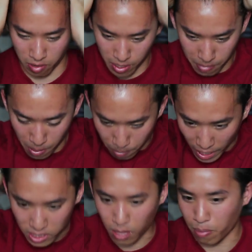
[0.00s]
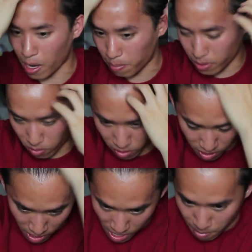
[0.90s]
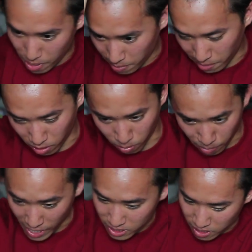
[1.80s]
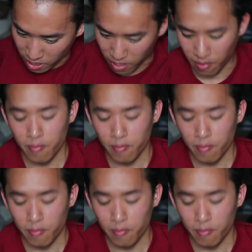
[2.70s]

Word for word: that would give me a basic pompadour and make me look basic?